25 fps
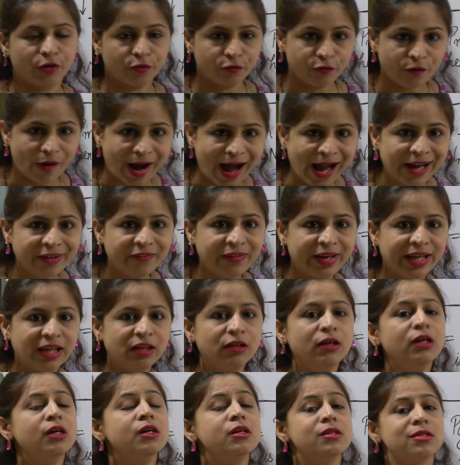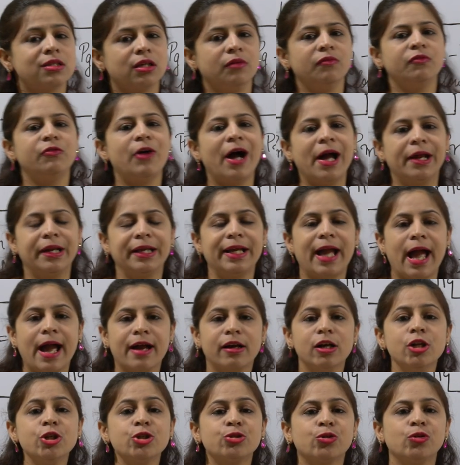for firing, some firing
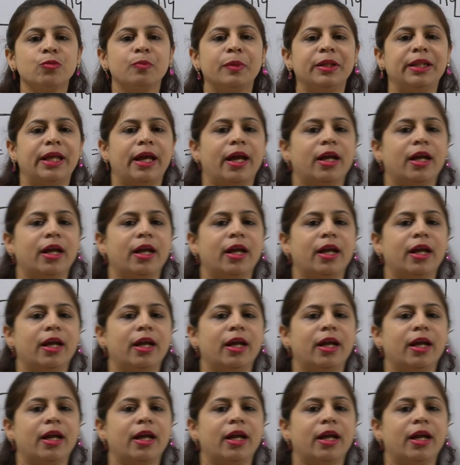angle should be